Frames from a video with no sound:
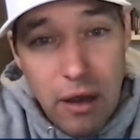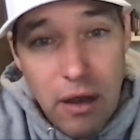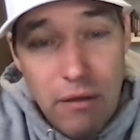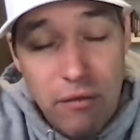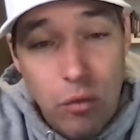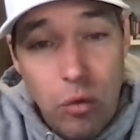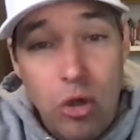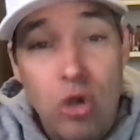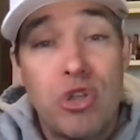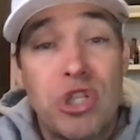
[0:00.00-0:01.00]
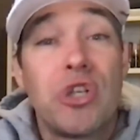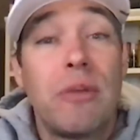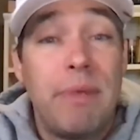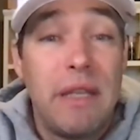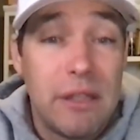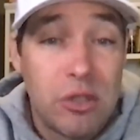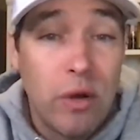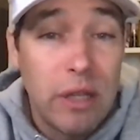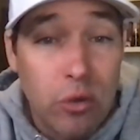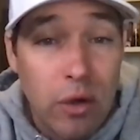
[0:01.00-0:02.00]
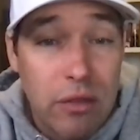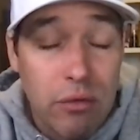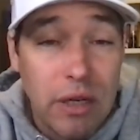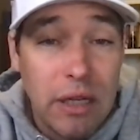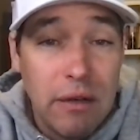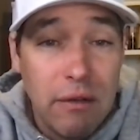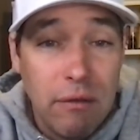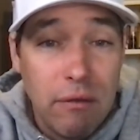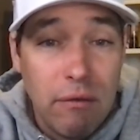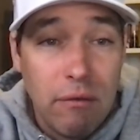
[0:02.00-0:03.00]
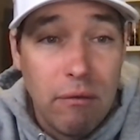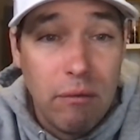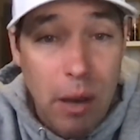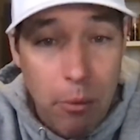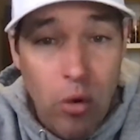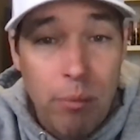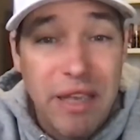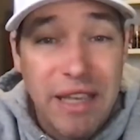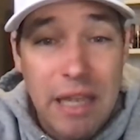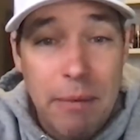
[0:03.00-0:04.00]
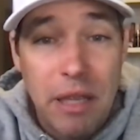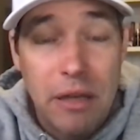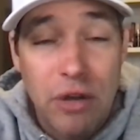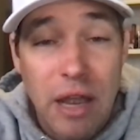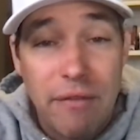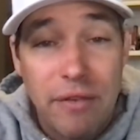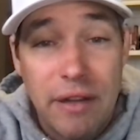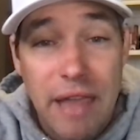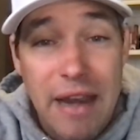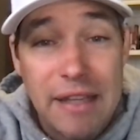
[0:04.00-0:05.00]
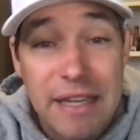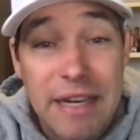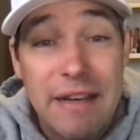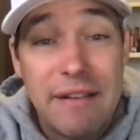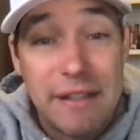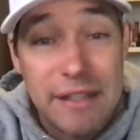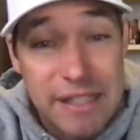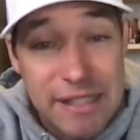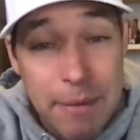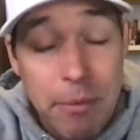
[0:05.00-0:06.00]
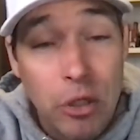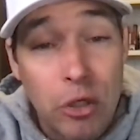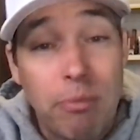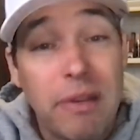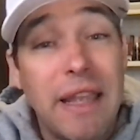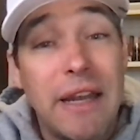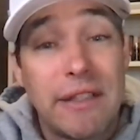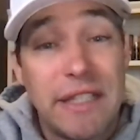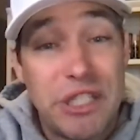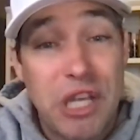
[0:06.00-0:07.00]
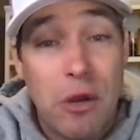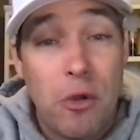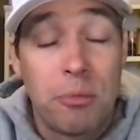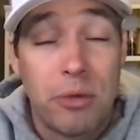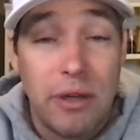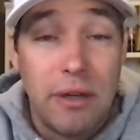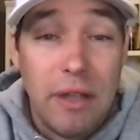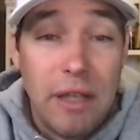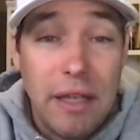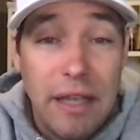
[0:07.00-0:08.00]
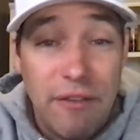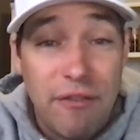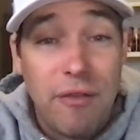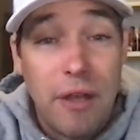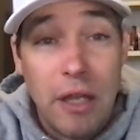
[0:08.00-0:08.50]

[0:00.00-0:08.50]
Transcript: of who should be the 2023 number one pick in the NBA draft. And that is a similar player to Chet Holmgren. If